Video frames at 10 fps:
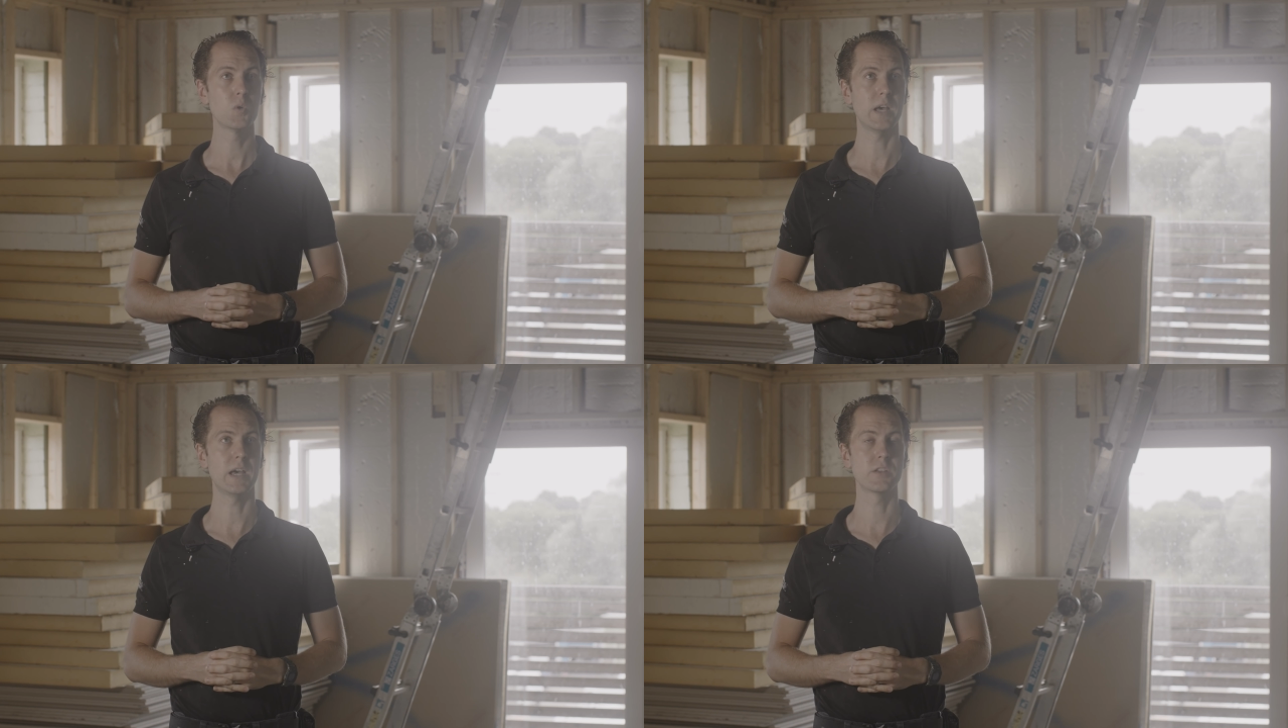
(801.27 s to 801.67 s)

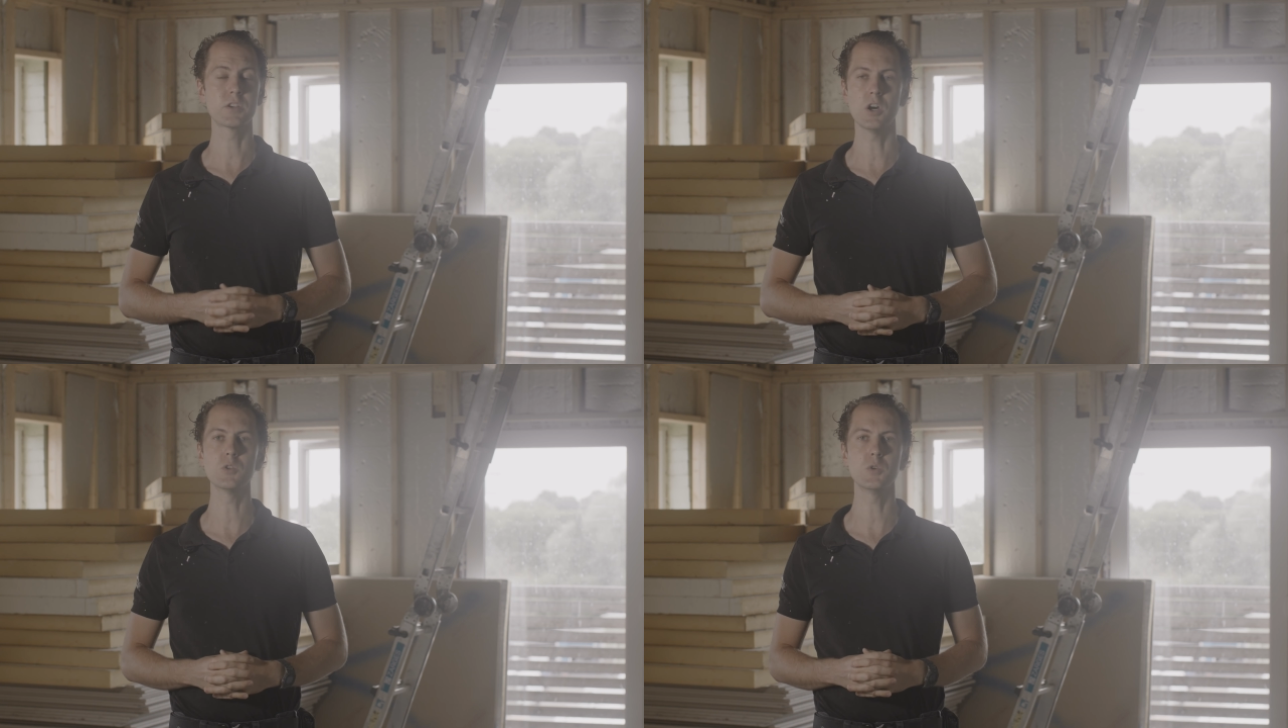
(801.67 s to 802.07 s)
and
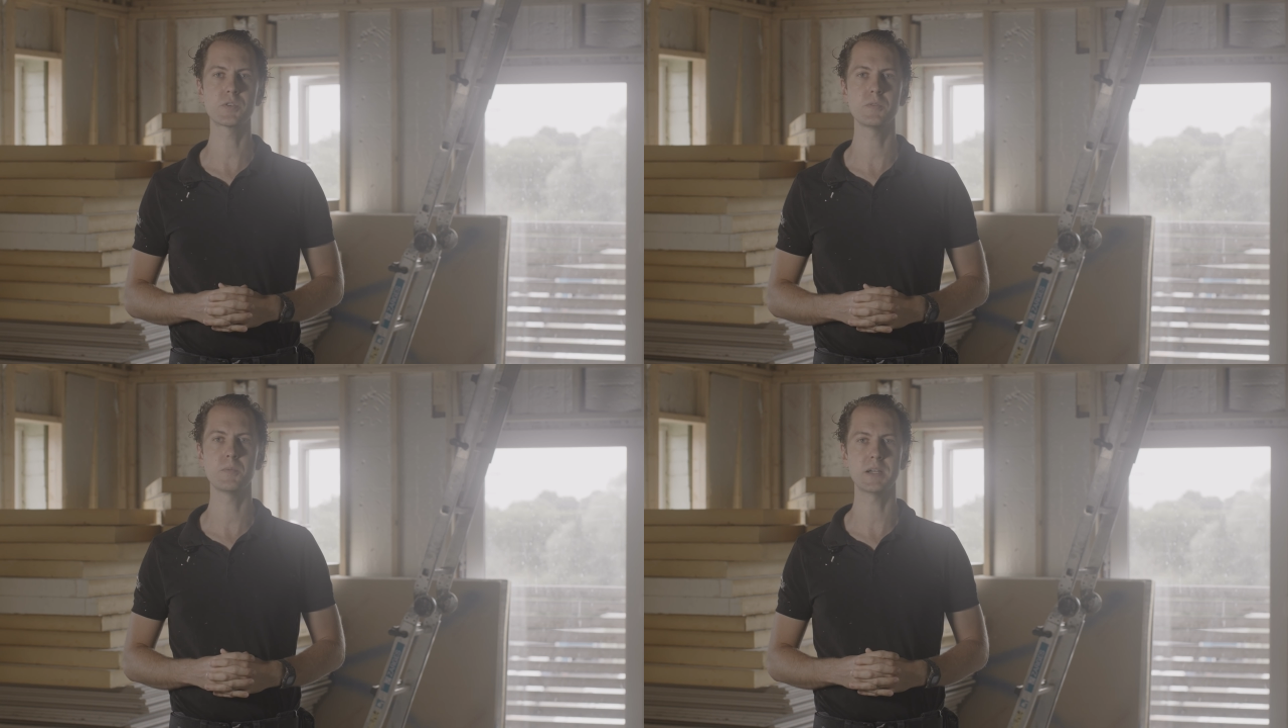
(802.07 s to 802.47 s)
Cole,
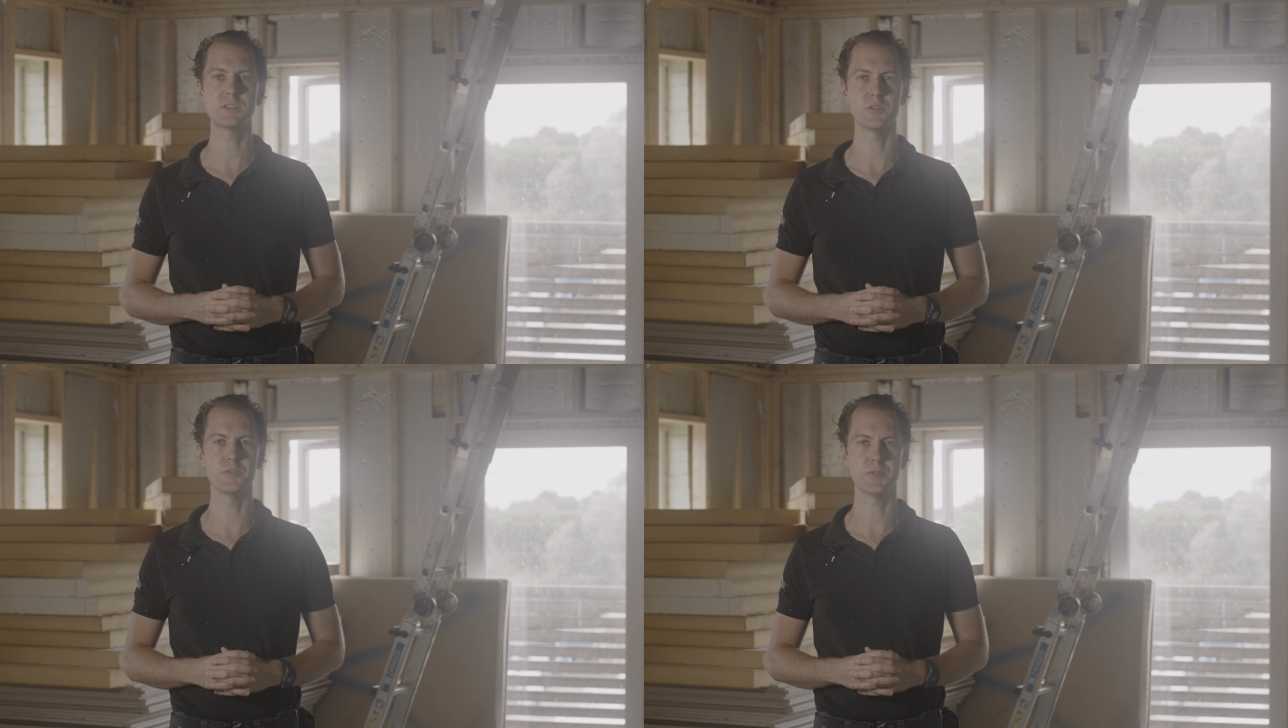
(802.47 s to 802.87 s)
who's coming back
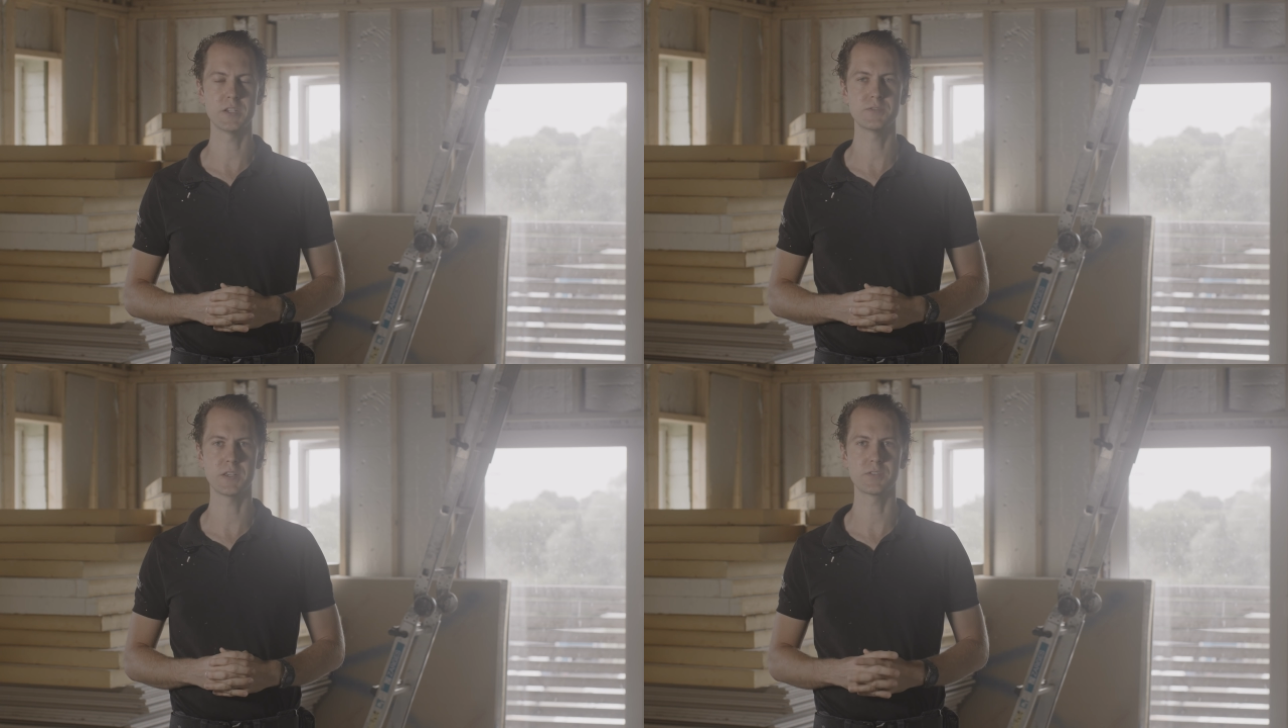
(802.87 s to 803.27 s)
to do the
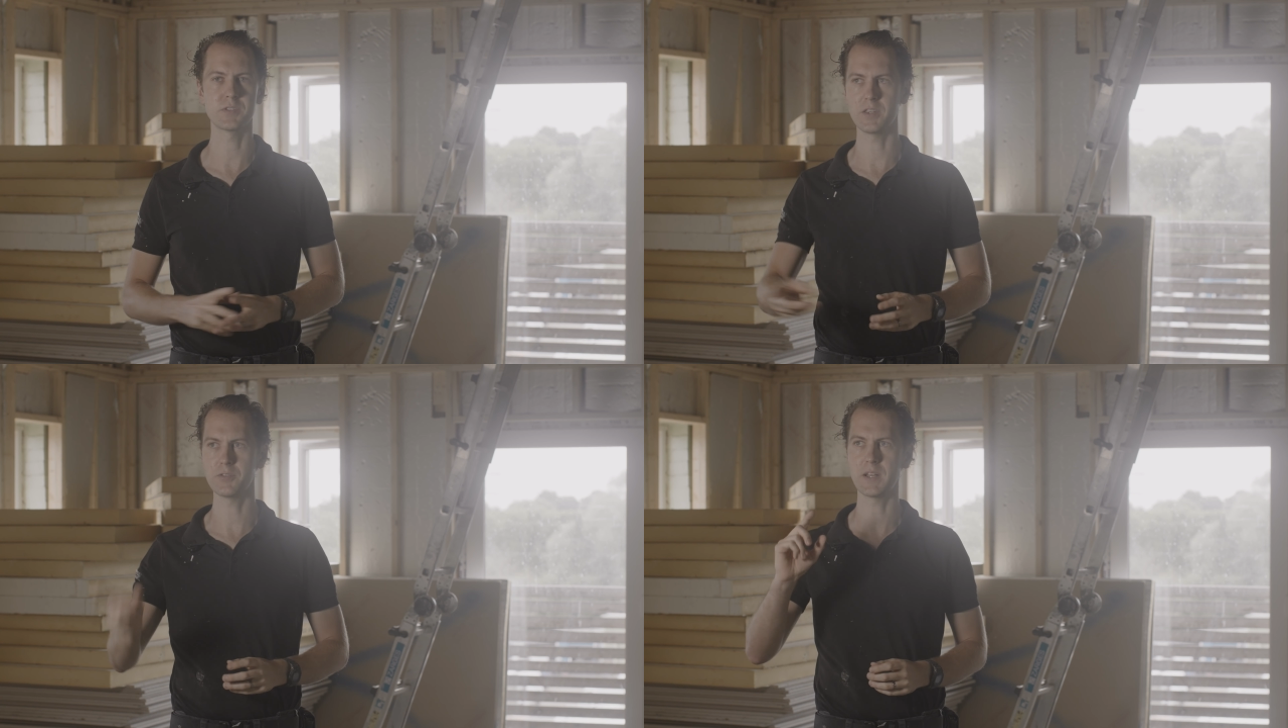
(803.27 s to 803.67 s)
first fix
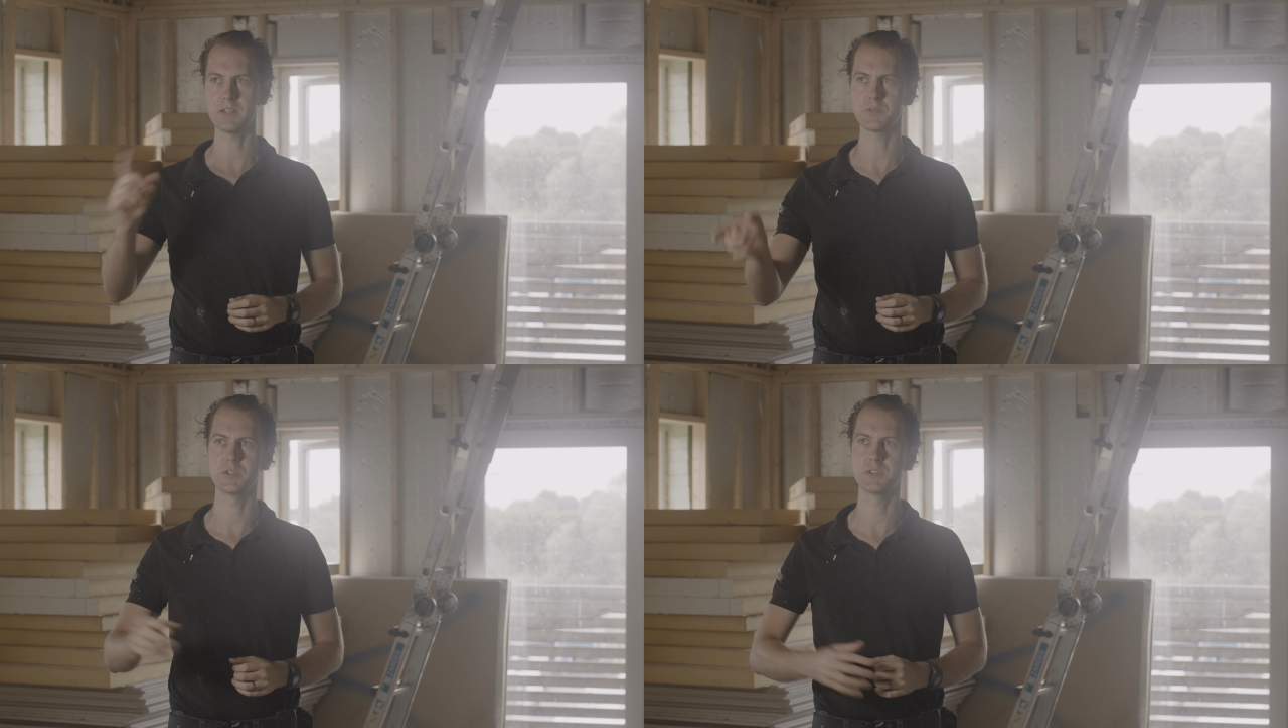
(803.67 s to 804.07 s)
on these
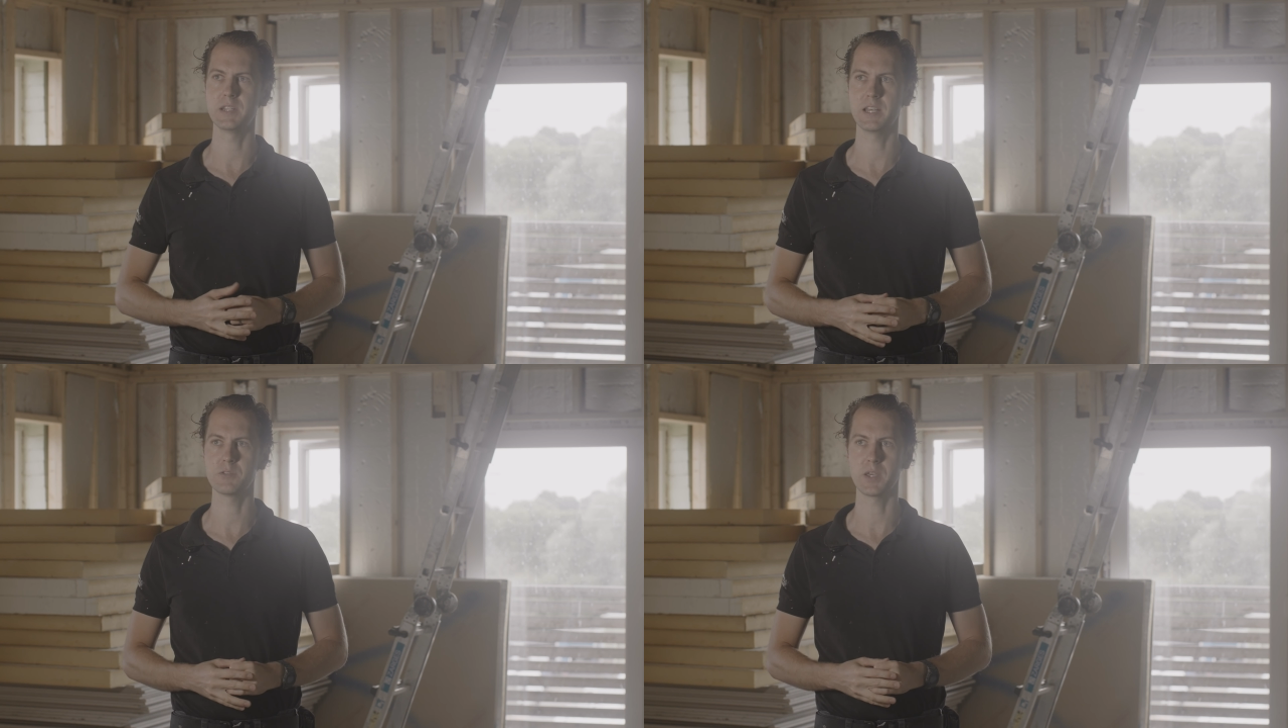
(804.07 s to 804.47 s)
flats for us in
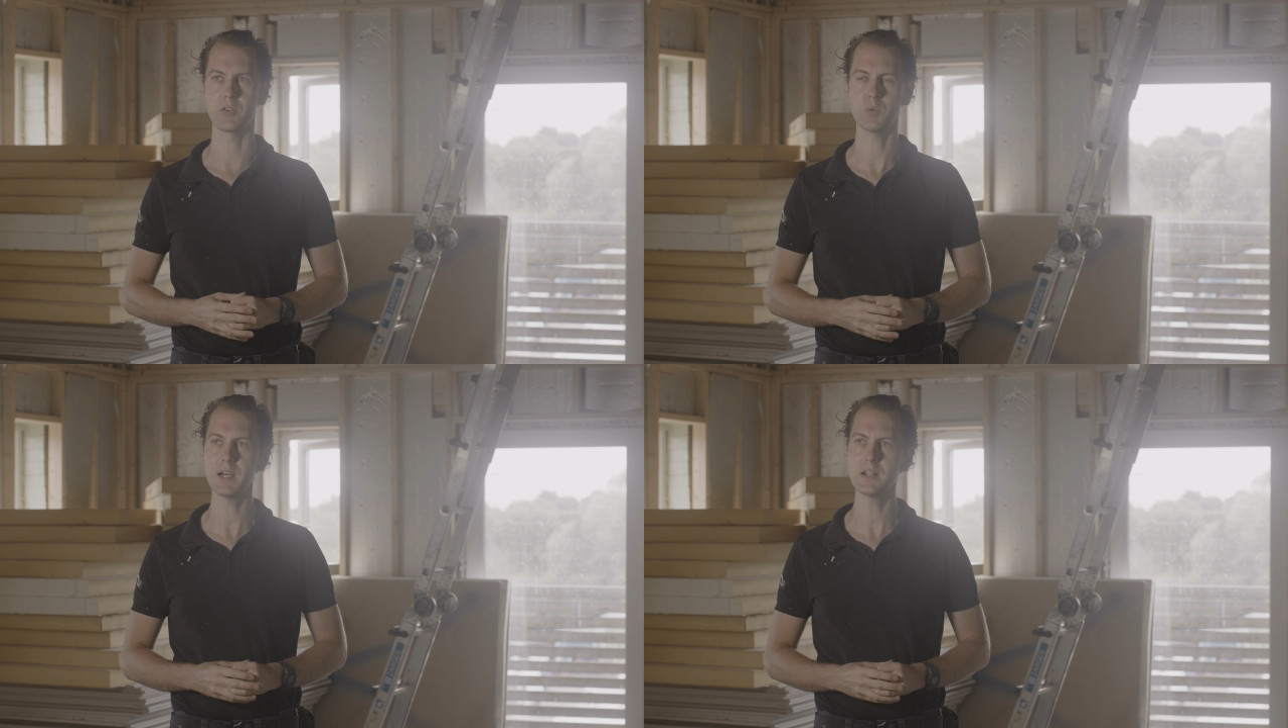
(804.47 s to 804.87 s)
the next week
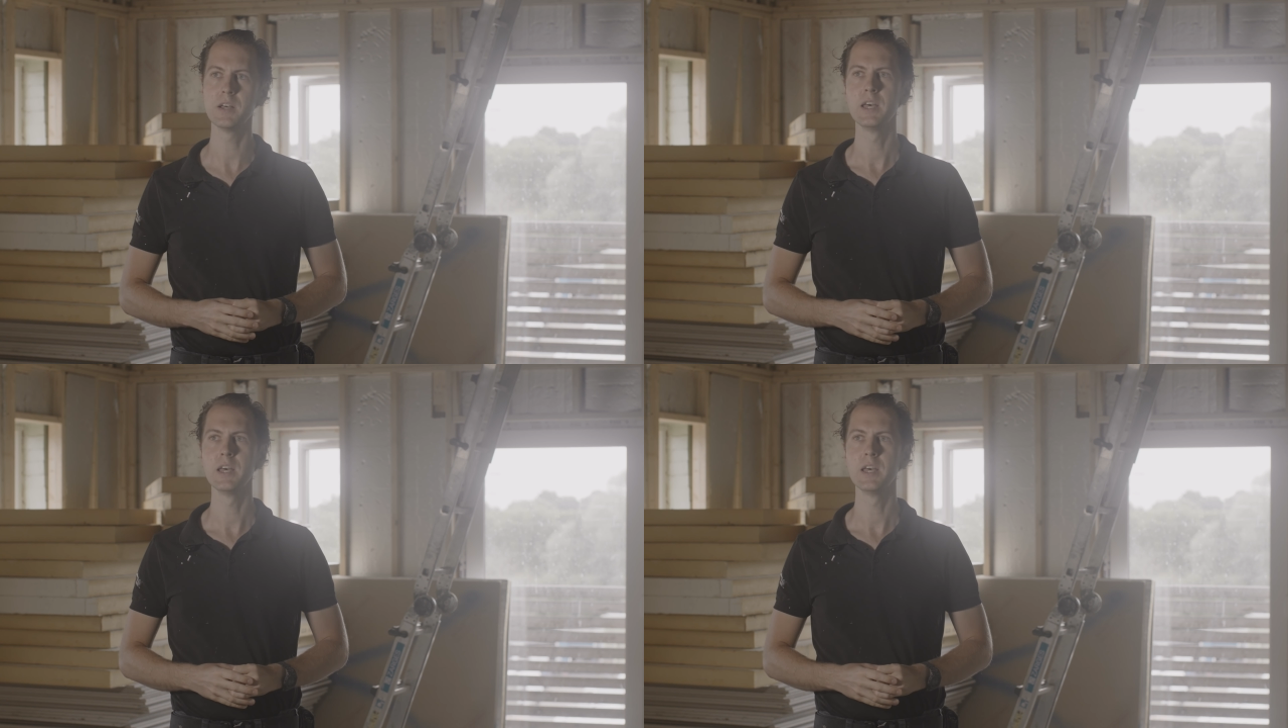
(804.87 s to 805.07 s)
as well.